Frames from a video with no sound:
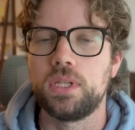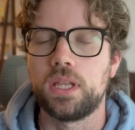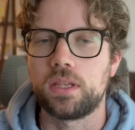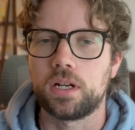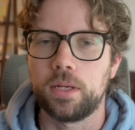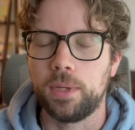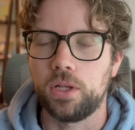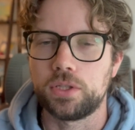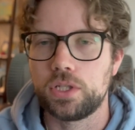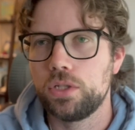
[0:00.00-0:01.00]
the Ethereum
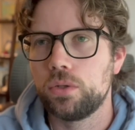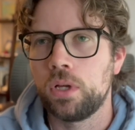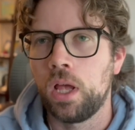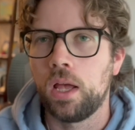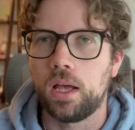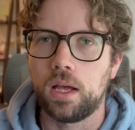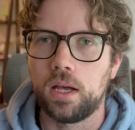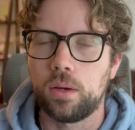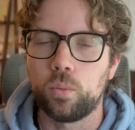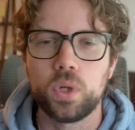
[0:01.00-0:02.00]
L2?